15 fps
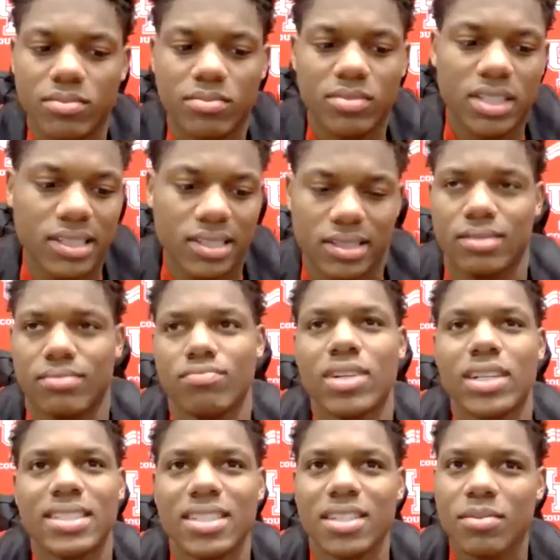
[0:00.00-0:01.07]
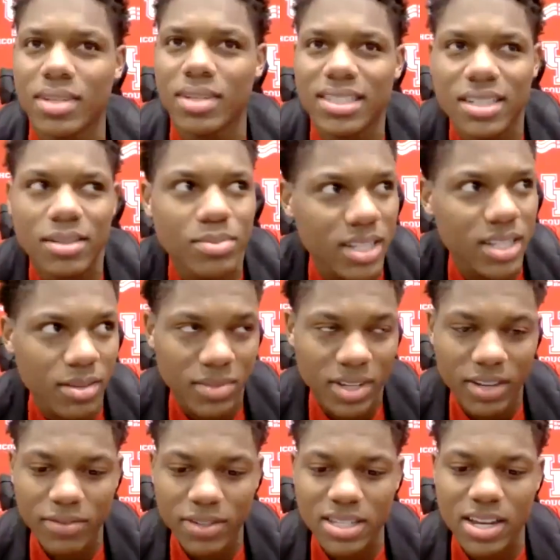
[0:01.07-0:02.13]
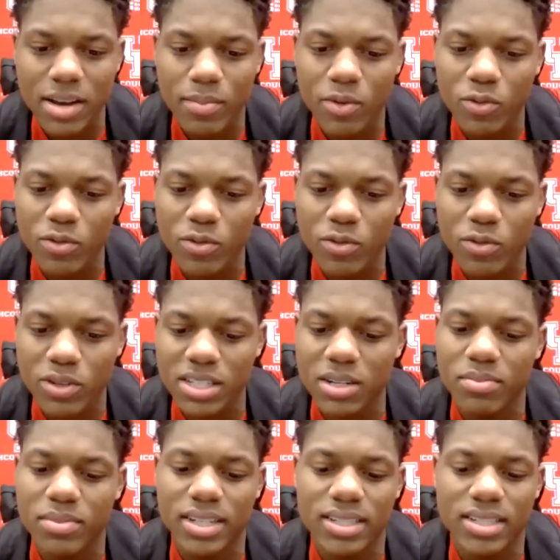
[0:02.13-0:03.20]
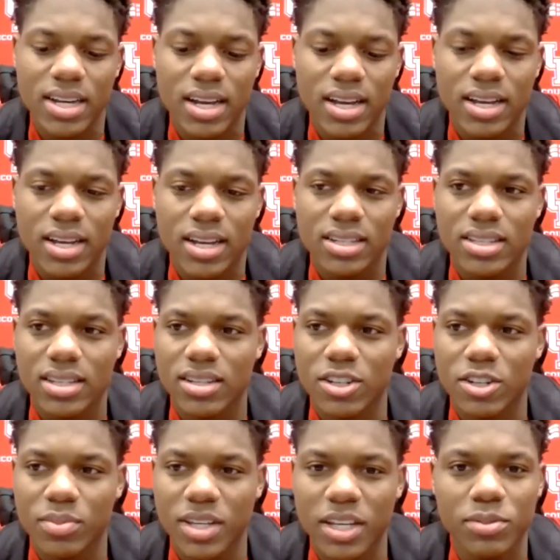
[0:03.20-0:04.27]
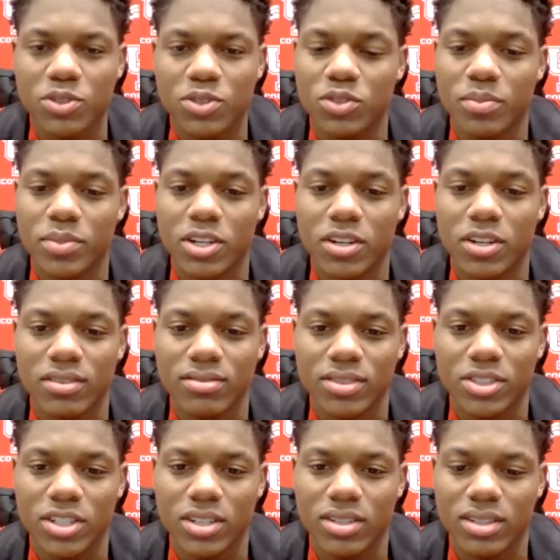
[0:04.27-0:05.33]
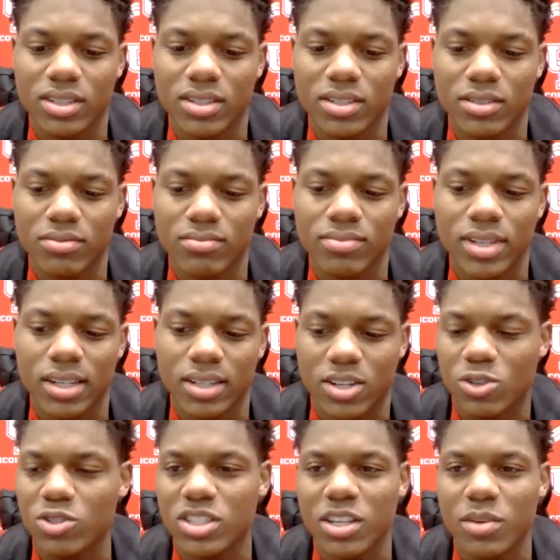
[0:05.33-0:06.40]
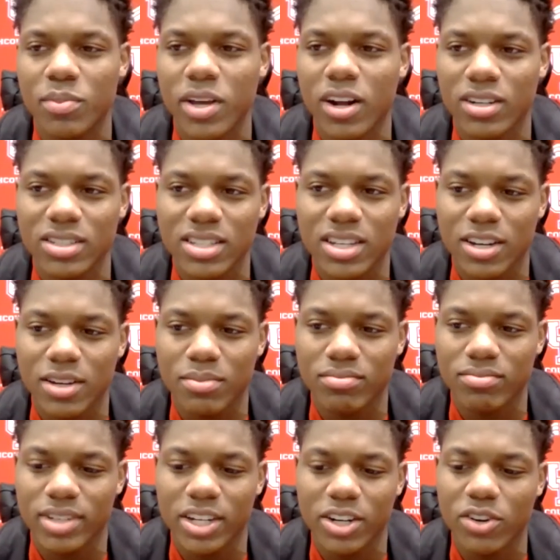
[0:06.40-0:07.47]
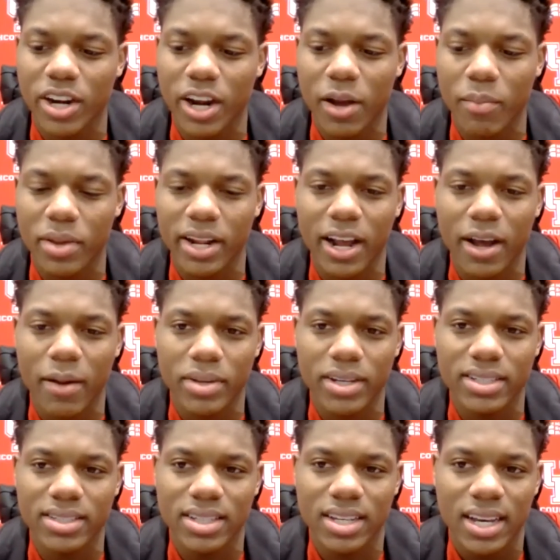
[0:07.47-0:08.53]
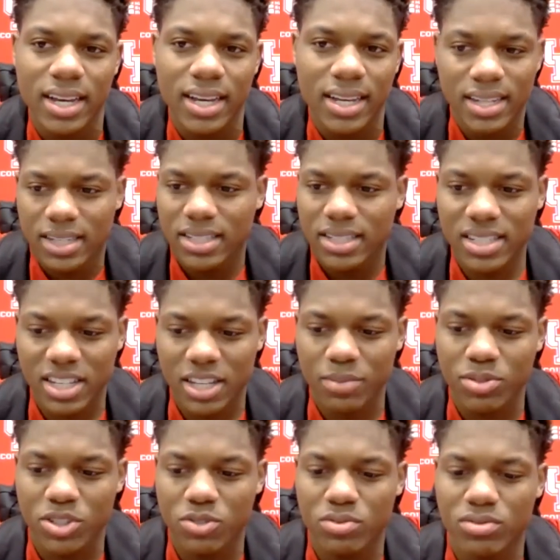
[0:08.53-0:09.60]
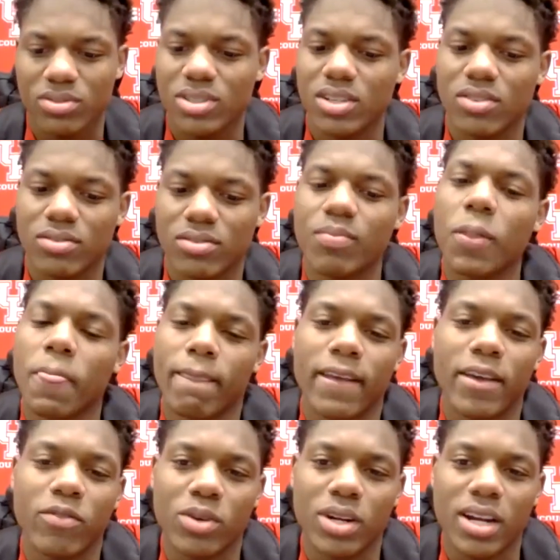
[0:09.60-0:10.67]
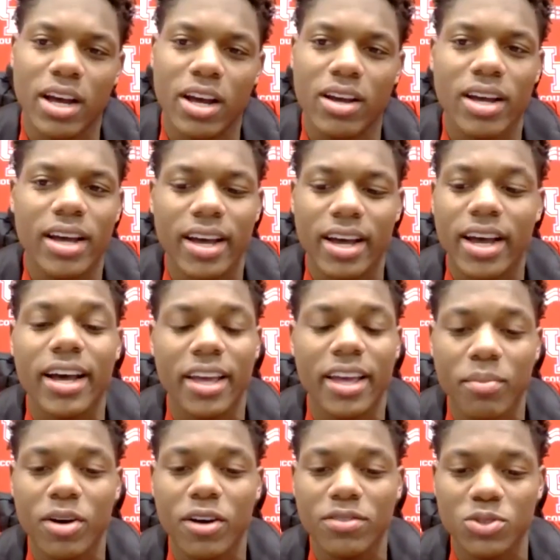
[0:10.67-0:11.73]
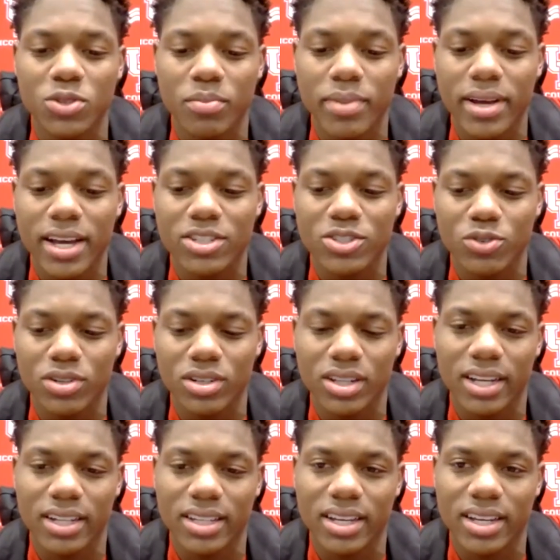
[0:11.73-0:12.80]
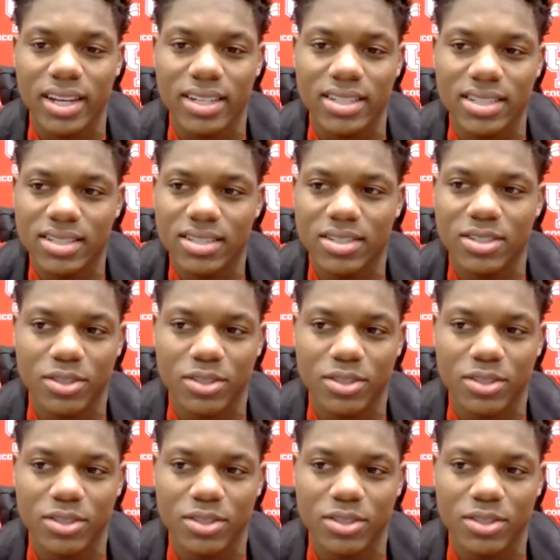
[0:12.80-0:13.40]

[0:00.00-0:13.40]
Just my teammates kept telling me every time I went to the bench to keep shooting the ball. Coach tell me all the time, he don't care how many I miss, just keep shooting. So even when I am off to a bad start like that, I just